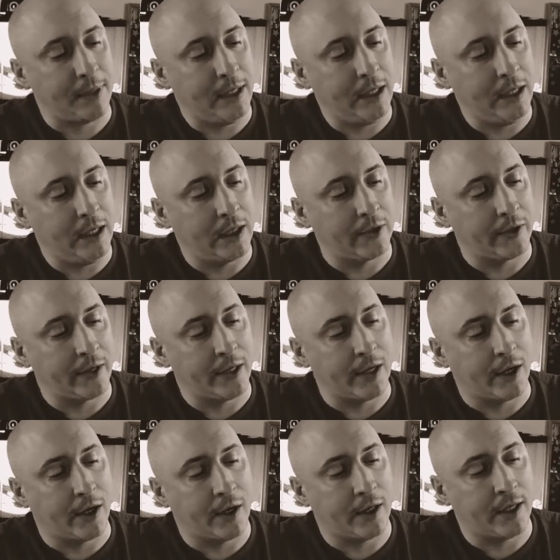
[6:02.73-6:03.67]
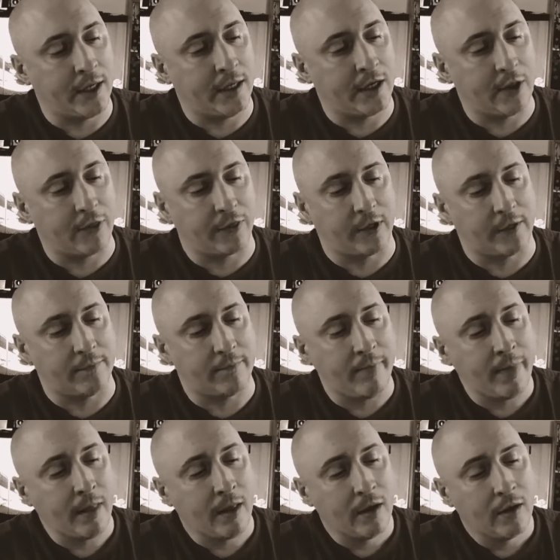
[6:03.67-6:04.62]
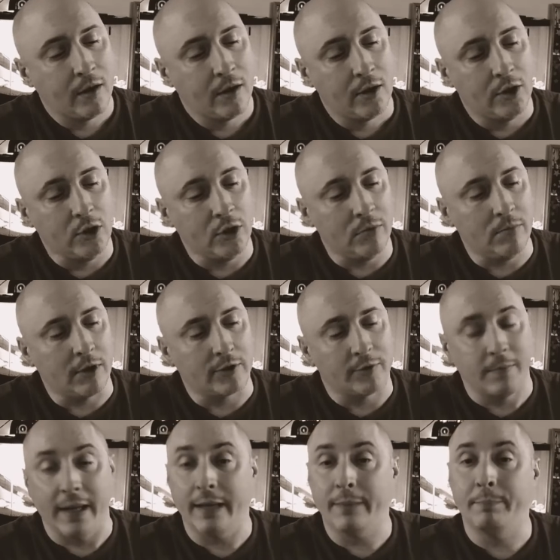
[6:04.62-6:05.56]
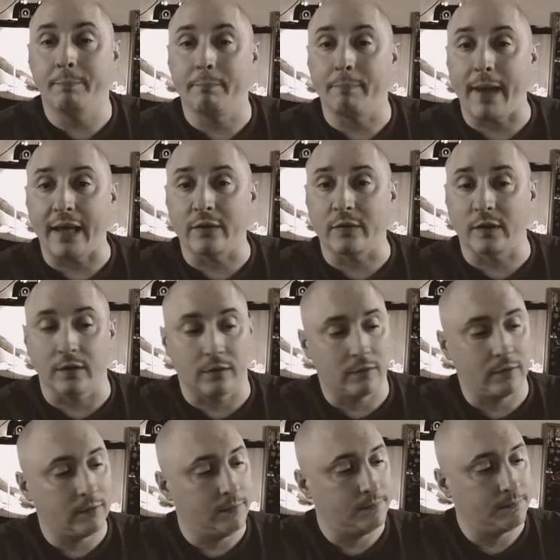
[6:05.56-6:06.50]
here and earning nothing. You must make baskets."